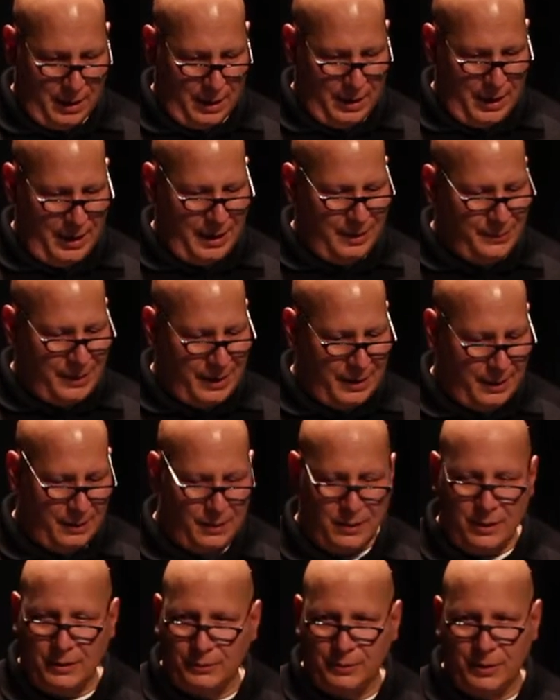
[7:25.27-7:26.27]
I am
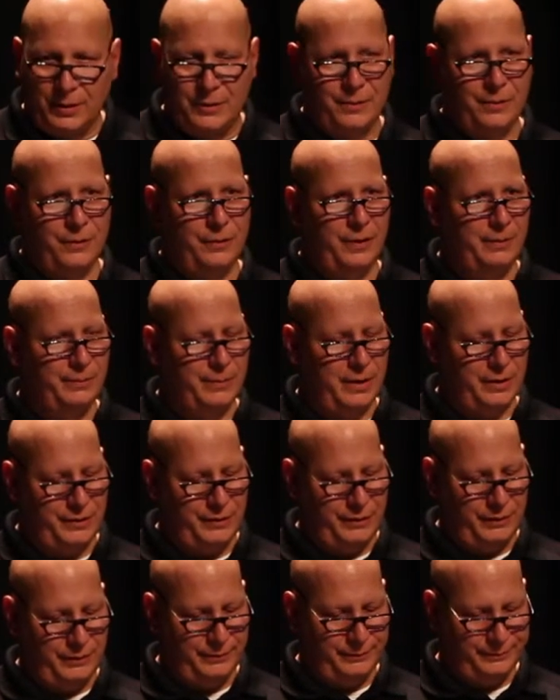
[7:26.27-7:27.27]
here on a recruiting
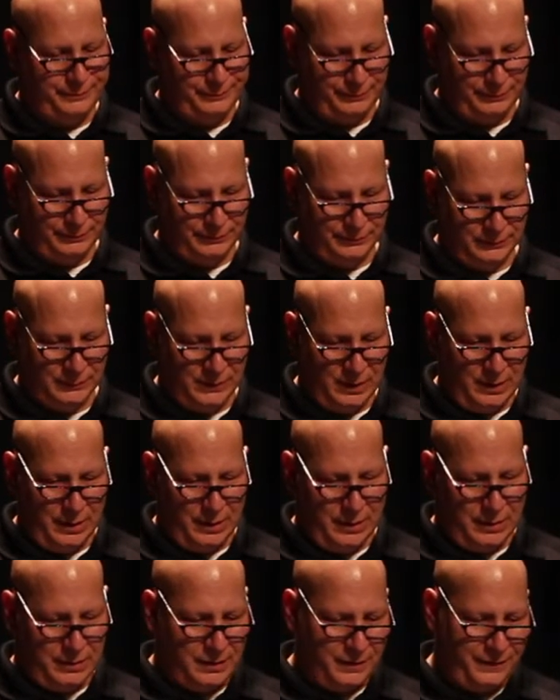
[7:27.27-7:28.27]
mission
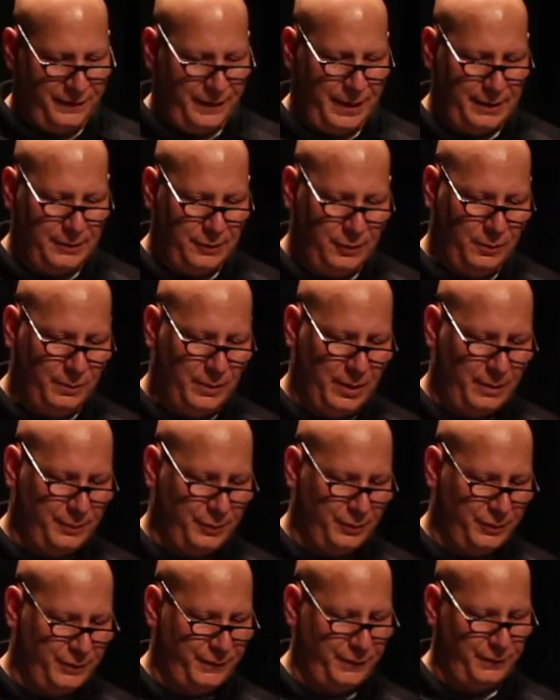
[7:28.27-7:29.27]
to find new
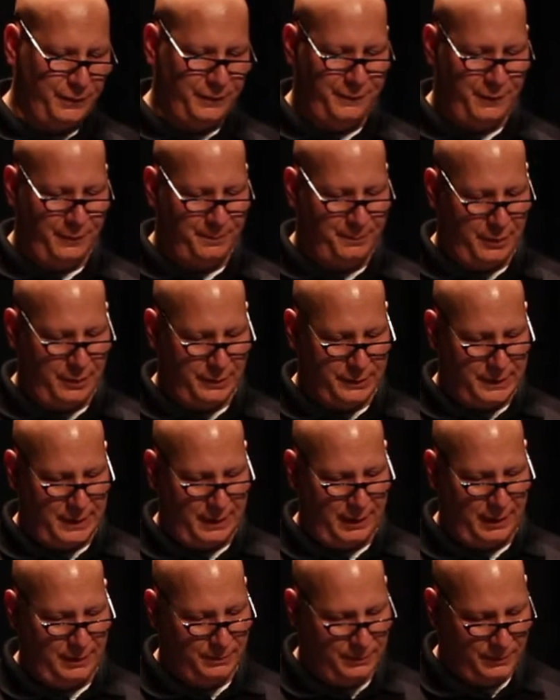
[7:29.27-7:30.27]
members for the football
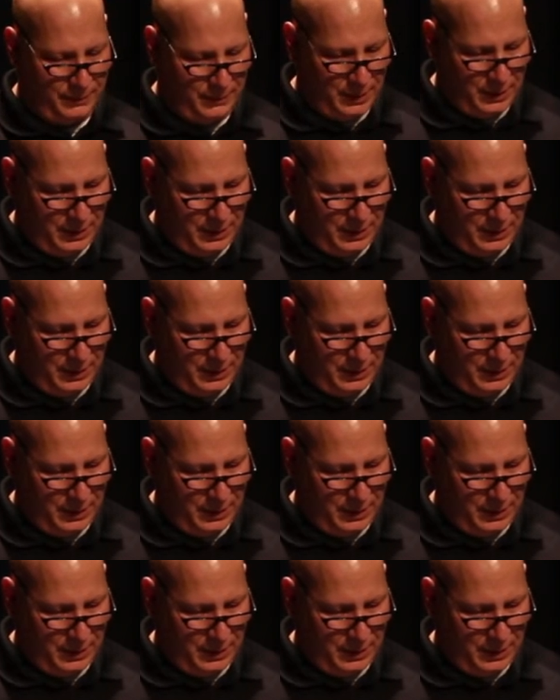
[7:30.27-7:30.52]
team,